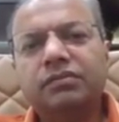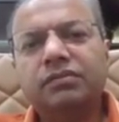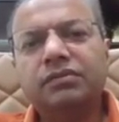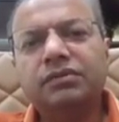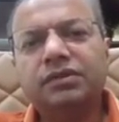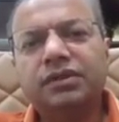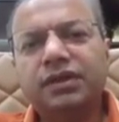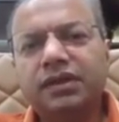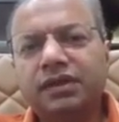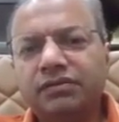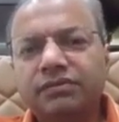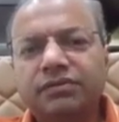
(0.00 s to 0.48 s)

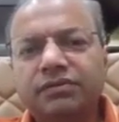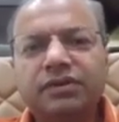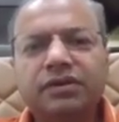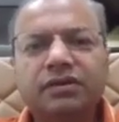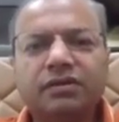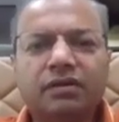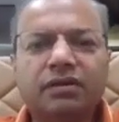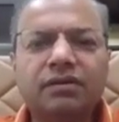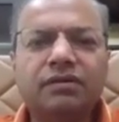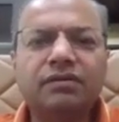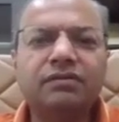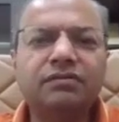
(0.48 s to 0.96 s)
then
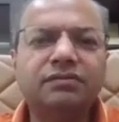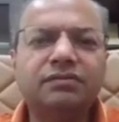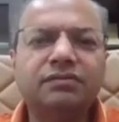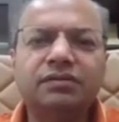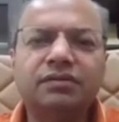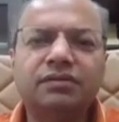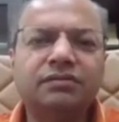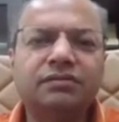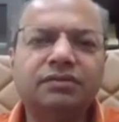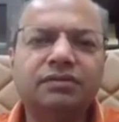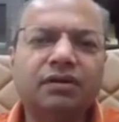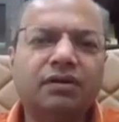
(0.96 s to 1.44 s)

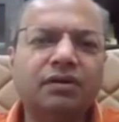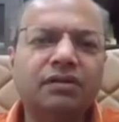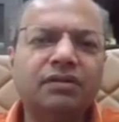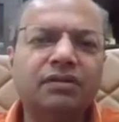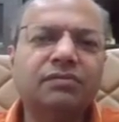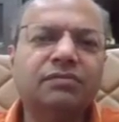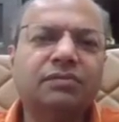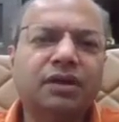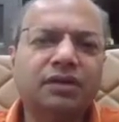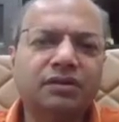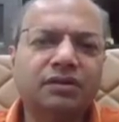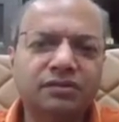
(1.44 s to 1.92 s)
all
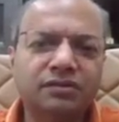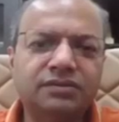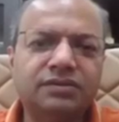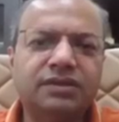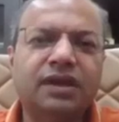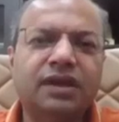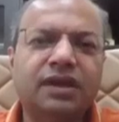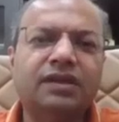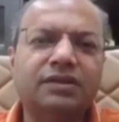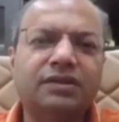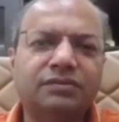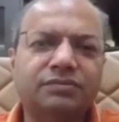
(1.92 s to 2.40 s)
the models
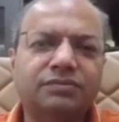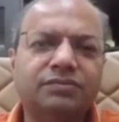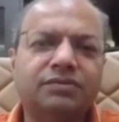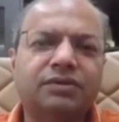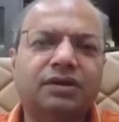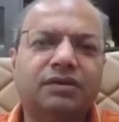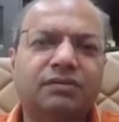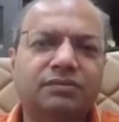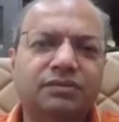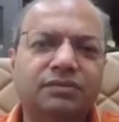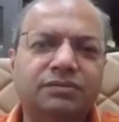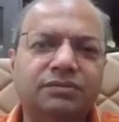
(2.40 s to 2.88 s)
ran into
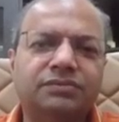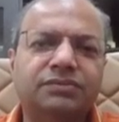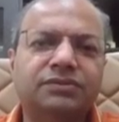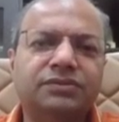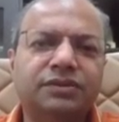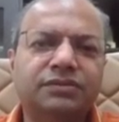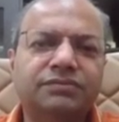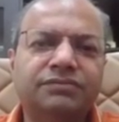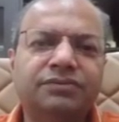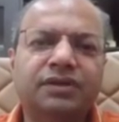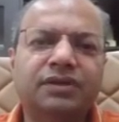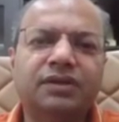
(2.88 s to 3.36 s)
problems,
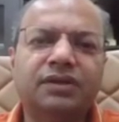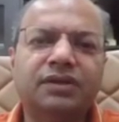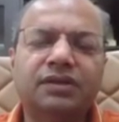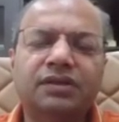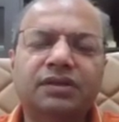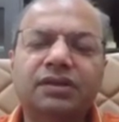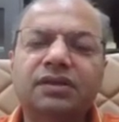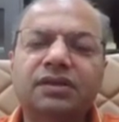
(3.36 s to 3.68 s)
frankly.